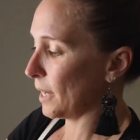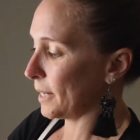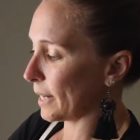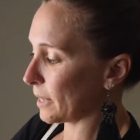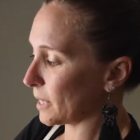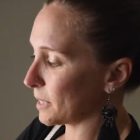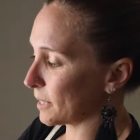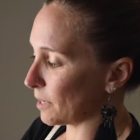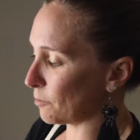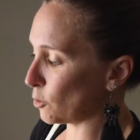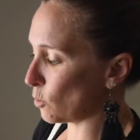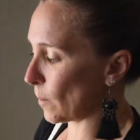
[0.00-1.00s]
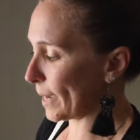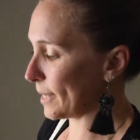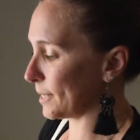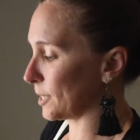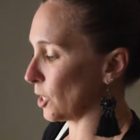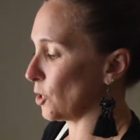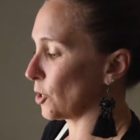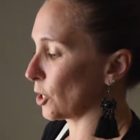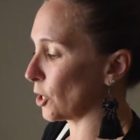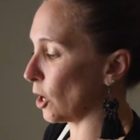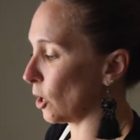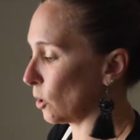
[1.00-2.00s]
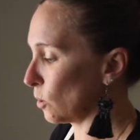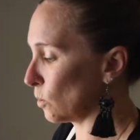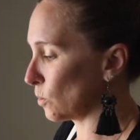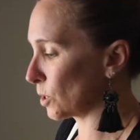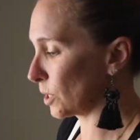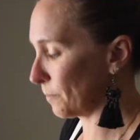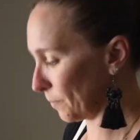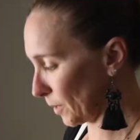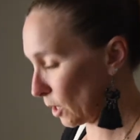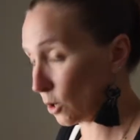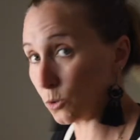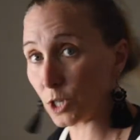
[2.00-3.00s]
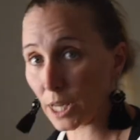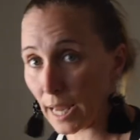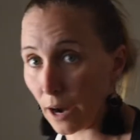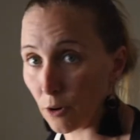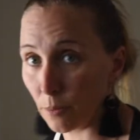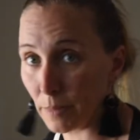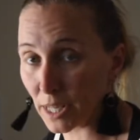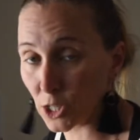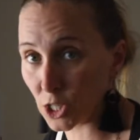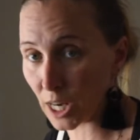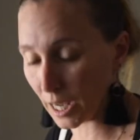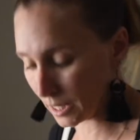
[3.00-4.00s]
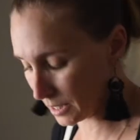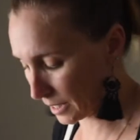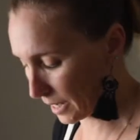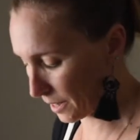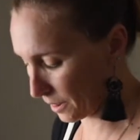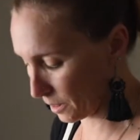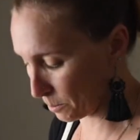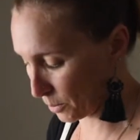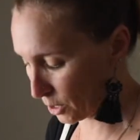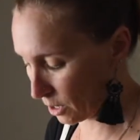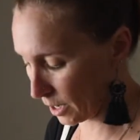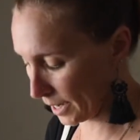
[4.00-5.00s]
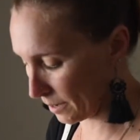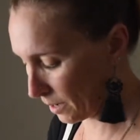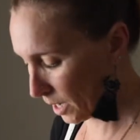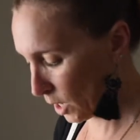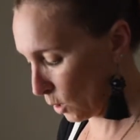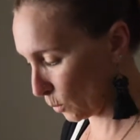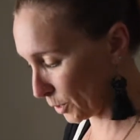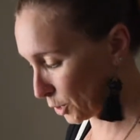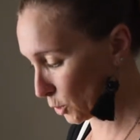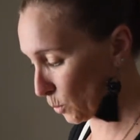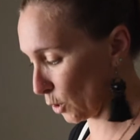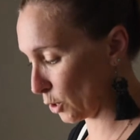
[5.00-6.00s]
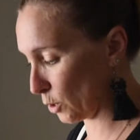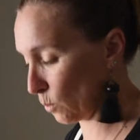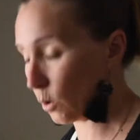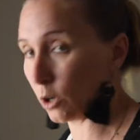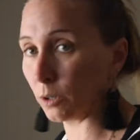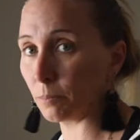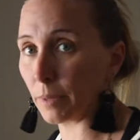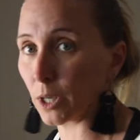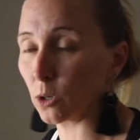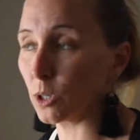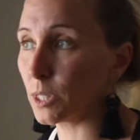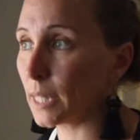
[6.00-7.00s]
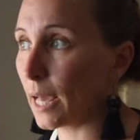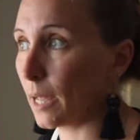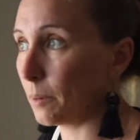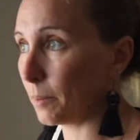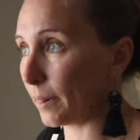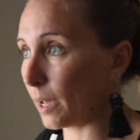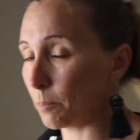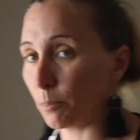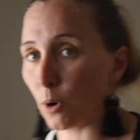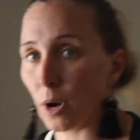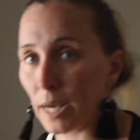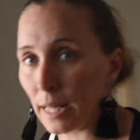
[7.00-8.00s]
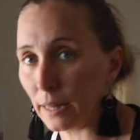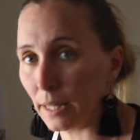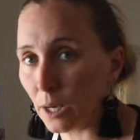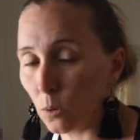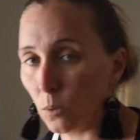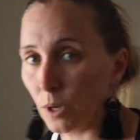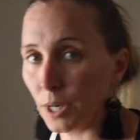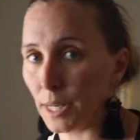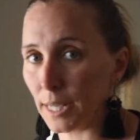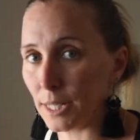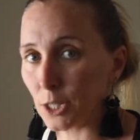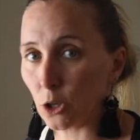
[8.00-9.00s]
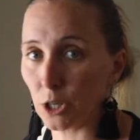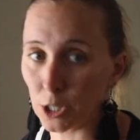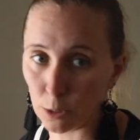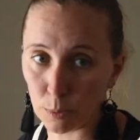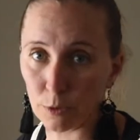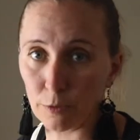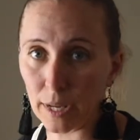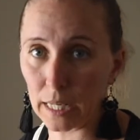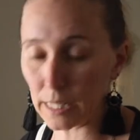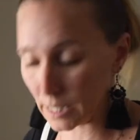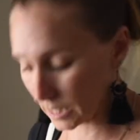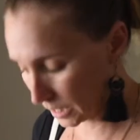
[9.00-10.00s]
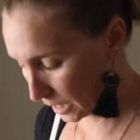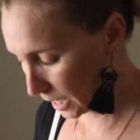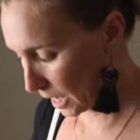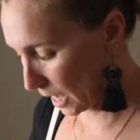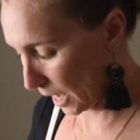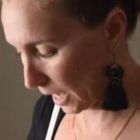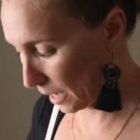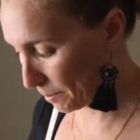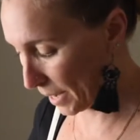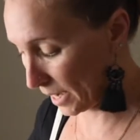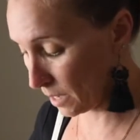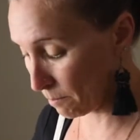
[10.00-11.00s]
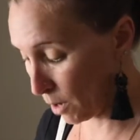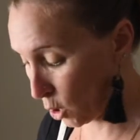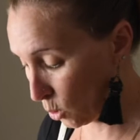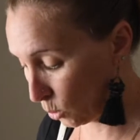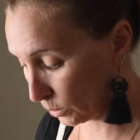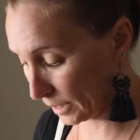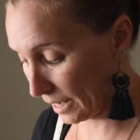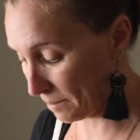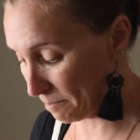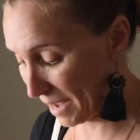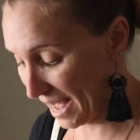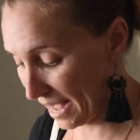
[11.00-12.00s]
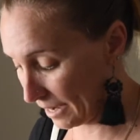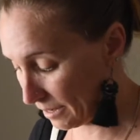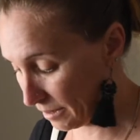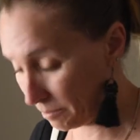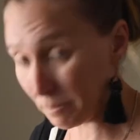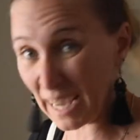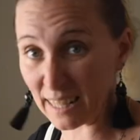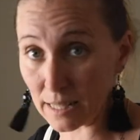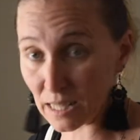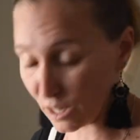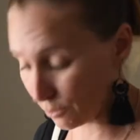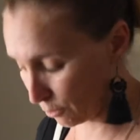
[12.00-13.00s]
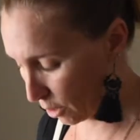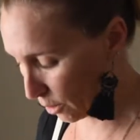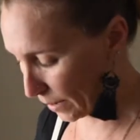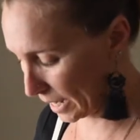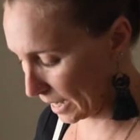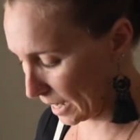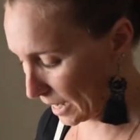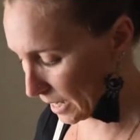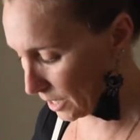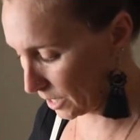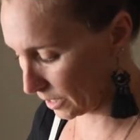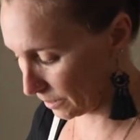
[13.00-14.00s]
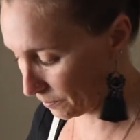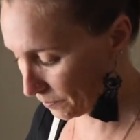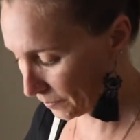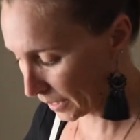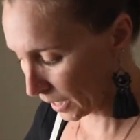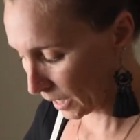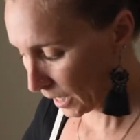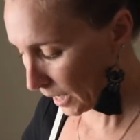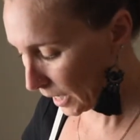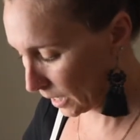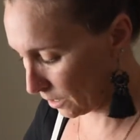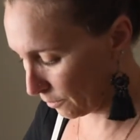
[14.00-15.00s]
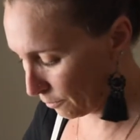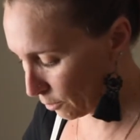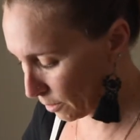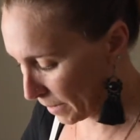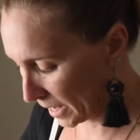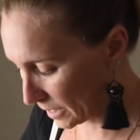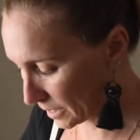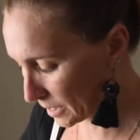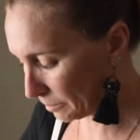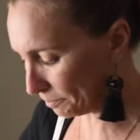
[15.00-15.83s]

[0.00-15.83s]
Now there's several ways that you can hold your carrot mixture underneath the brine, which is what you want, because that briny liquid is going to prevent any mold and bad stuff growing in your ferment.